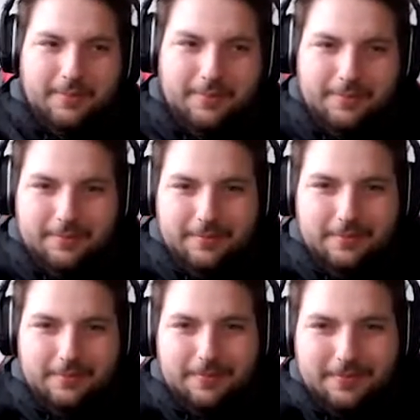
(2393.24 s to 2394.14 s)

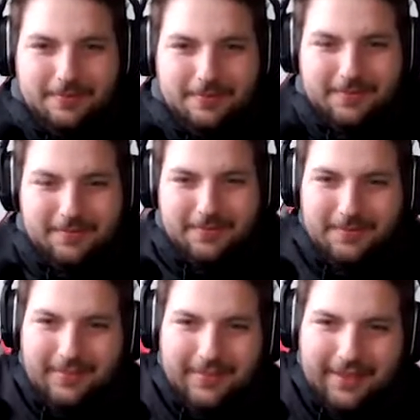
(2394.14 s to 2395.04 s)

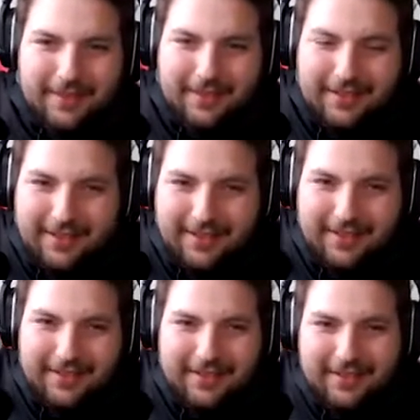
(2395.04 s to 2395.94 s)

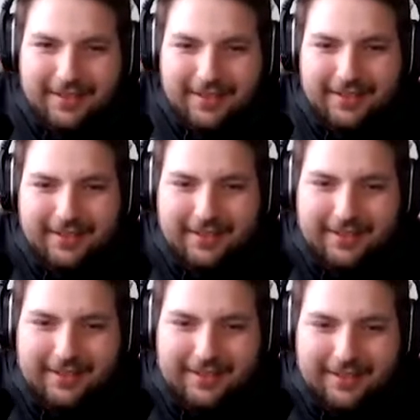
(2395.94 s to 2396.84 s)

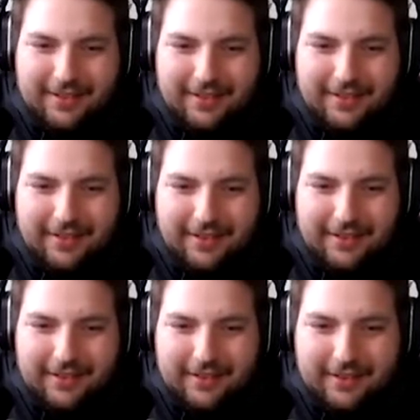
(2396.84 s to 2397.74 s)

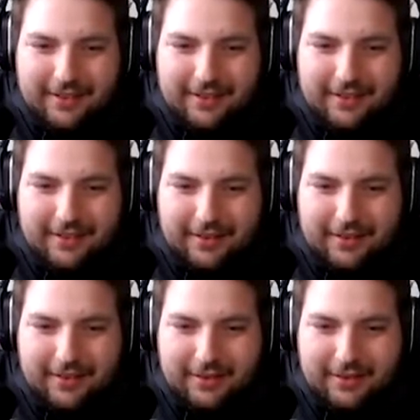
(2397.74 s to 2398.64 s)

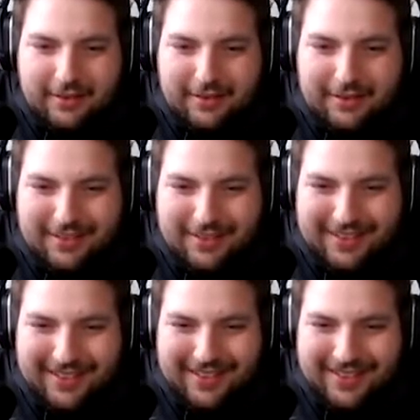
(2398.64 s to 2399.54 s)

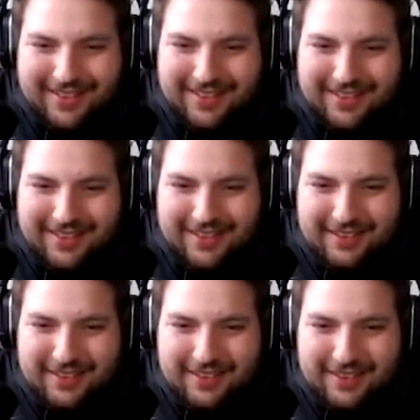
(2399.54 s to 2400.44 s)

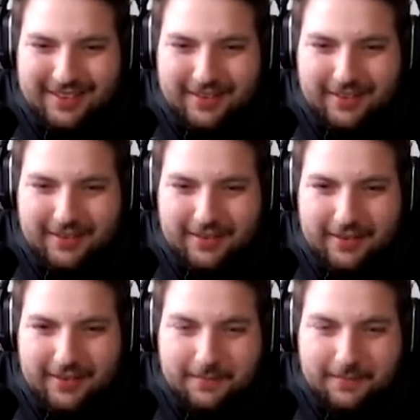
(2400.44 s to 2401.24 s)
This person isn't speaking.